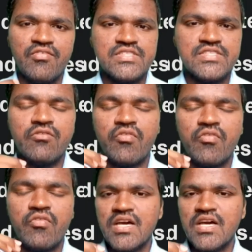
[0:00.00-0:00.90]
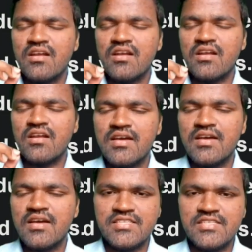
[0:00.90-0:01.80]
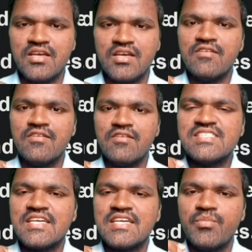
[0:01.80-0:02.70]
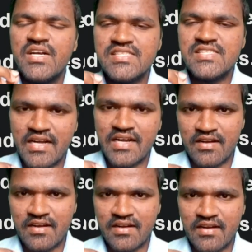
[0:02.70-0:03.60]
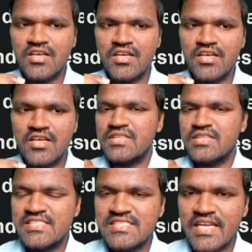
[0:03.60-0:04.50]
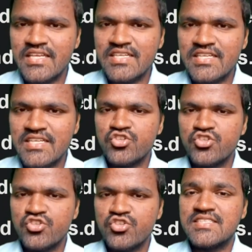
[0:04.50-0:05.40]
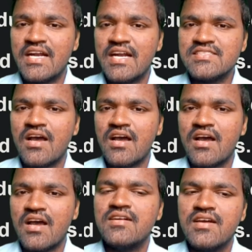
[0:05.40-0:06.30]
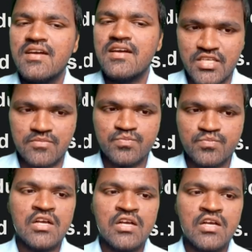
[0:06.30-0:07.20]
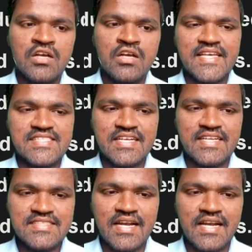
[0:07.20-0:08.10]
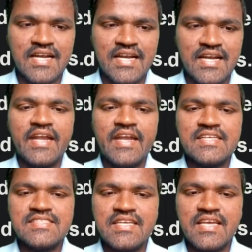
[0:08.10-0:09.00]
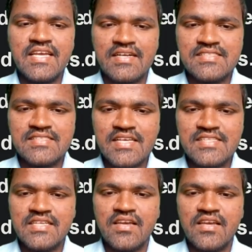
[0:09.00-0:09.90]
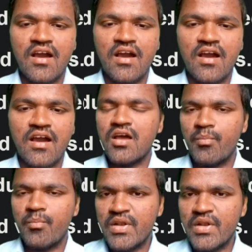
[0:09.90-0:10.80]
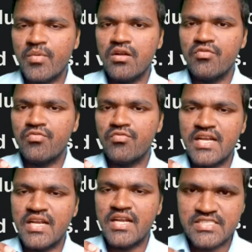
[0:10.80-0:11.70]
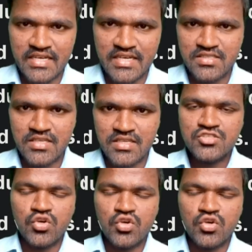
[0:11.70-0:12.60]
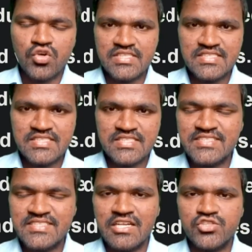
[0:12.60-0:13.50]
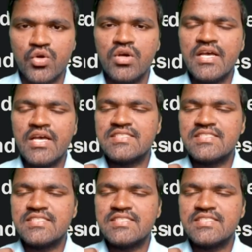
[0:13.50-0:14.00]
have seen one of the unordered collection, which is nothing but set, right? So dictionary is also considered as unordered collection. So as a result, indexing and slicing are not applicable for the dictionaries. So we have seen sets also.